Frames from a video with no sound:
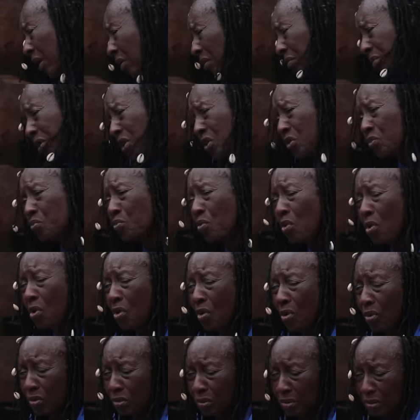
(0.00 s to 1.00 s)
I not be
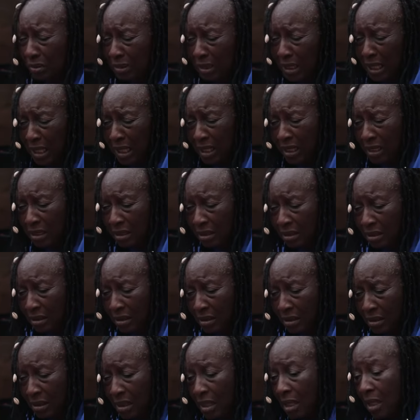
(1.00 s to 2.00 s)
small. Eh?
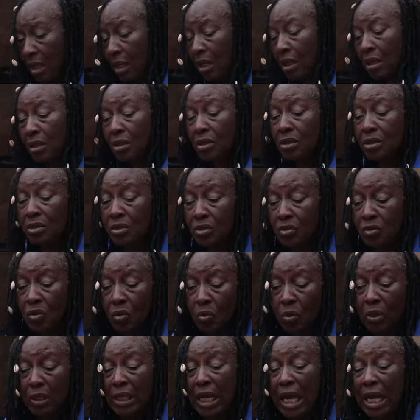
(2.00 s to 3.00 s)
You
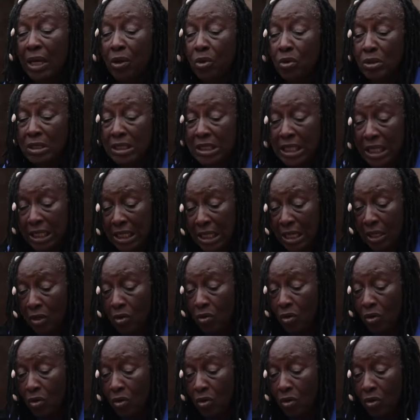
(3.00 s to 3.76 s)
know what? I go send her